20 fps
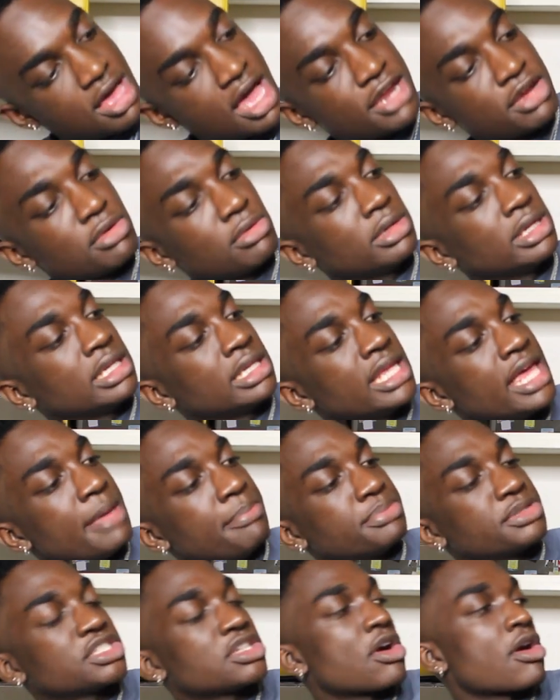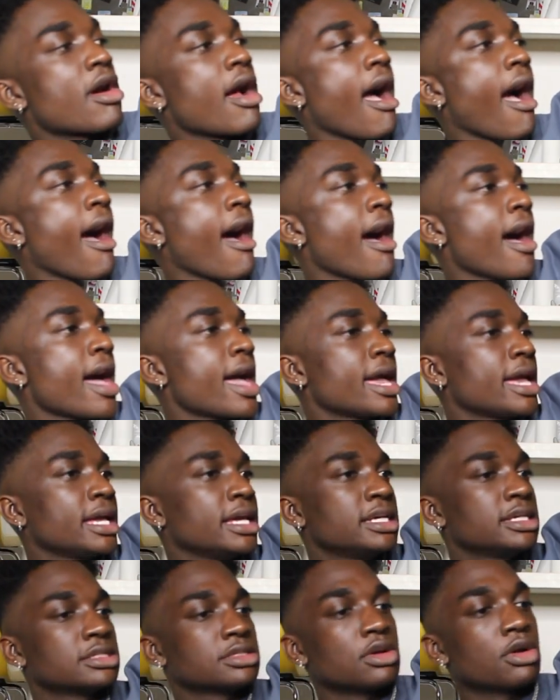I don't know, lips or
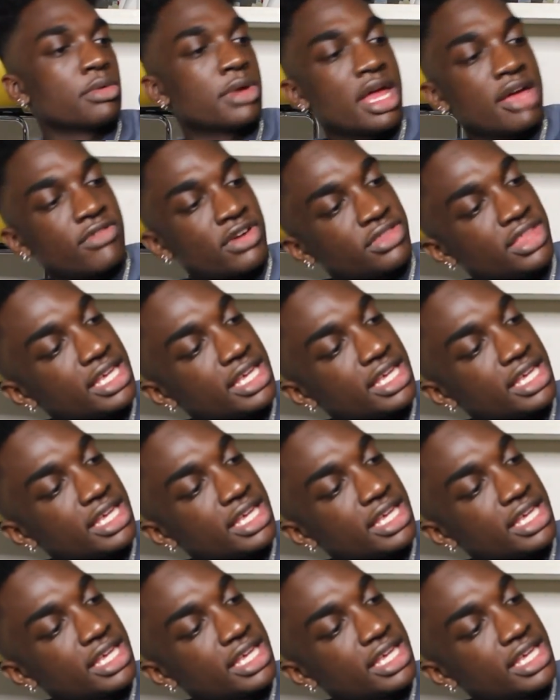eyes or whatever.